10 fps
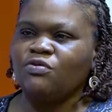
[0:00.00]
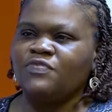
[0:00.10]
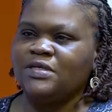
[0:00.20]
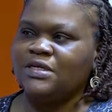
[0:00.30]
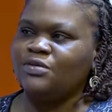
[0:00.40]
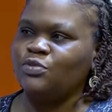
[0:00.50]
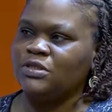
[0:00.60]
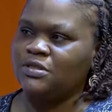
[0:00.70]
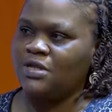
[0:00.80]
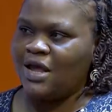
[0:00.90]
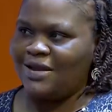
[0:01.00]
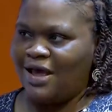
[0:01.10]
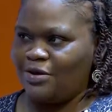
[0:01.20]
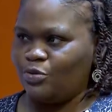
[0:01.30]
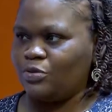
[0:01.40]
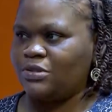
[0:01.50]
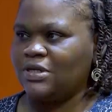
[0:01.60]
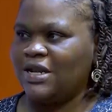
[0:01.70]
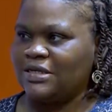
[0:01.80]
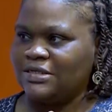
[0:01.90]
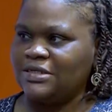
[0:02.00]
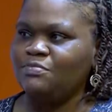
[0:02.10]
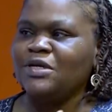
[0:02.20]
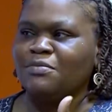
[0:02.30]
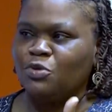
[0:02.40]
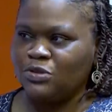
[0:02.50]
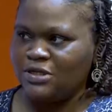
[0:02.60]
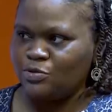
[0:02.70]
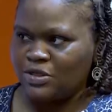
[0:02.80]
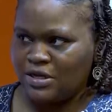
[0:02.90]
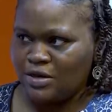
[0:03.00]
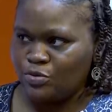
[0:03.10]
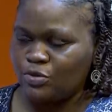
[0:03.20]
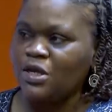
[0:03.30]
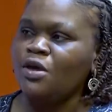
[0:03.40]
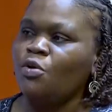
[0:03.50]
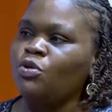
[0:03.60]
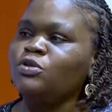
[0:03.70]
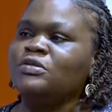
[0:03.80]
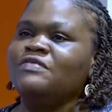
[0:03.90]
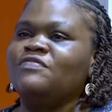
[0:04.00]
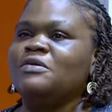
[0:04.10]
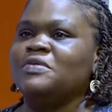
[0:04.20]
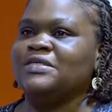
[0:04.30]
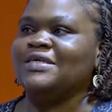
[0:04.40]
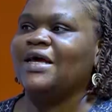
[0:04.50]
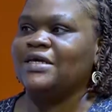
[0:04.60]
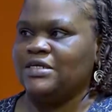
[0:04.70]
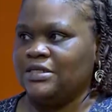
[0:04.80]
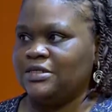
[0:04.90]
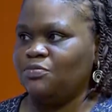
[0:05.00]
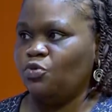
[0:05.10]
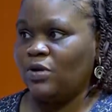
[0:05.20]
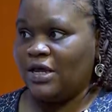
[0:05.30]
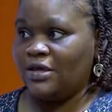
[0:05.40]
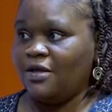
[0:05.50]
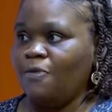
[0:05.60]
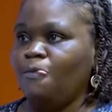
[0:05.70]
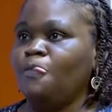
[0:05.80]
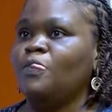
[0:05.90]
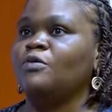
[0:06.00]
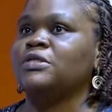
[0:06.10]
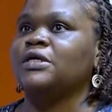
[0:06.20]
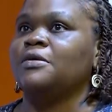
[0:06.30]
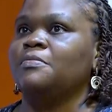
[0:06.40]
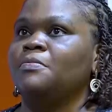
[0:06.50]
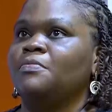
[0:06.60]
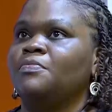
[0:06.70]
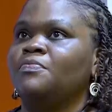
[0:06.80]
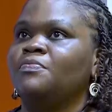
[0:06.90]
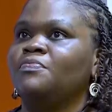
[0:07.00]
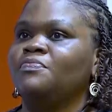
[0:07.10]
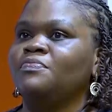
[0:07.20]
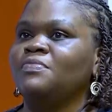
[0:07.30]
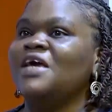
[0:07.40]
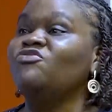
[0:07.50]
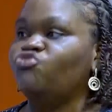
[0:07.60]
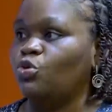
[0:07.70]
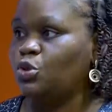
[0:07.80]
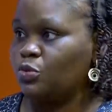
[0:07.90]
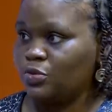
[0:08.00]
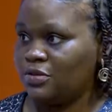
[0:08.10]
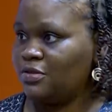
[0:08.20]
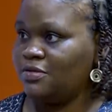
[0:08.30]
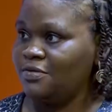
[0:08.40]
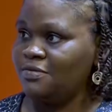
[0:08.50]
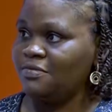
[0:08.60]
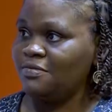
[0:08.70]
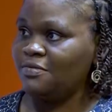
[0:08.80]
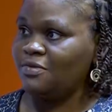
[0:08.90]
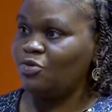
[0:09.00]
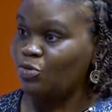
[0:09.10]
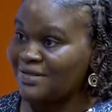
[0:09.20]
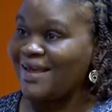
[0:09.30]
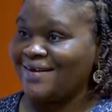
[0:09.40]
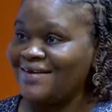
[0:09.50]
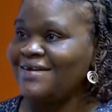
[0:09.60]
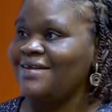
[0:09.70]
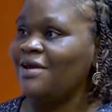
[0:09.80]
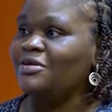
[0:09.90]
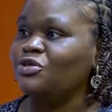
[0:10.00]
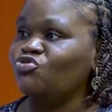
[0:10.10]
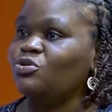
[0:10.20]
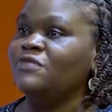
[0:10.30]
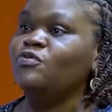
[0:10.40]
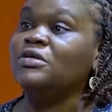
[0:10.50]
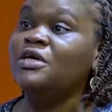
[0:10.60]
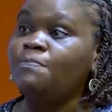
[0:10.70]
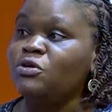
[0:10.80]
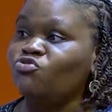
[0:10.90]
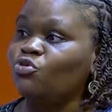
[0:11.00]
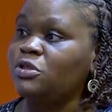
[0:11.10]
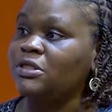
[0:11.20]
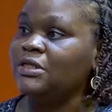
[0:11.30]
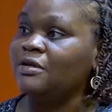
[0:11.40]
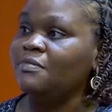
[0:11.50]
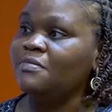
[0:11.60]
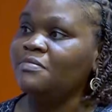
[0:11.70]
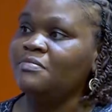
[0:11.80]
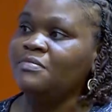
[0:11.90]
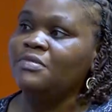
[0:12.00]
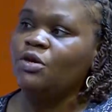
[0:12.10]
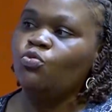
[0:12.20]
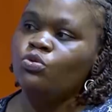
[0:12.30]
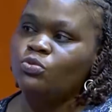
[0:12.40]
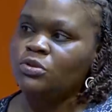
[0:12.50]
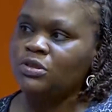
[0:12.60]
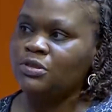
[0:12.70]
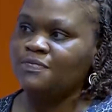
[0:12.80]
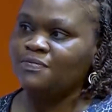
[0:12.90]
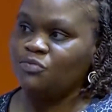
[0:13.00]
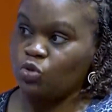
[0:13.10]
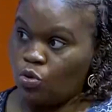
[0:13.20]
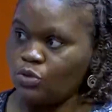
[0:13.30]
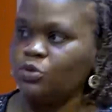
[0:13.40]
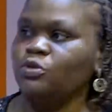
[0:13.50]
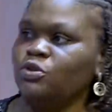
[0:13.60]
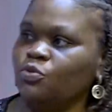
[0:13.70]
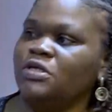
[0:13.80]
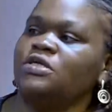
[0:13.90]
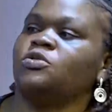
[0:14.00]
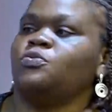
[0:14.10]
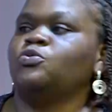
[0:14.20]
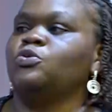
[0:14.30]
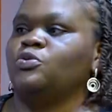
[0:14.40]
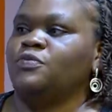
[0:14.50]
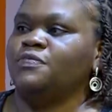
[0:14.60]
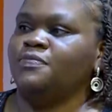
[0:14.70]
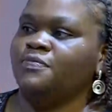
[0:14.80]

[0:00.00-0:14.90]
a bit of dealing with an adult and at the same time not dealing with an adult. What you give them is guidance, more like, not instructions, not like direct instruction. If you keep instructing them, they wouldn't talk to you the way they're supposed to.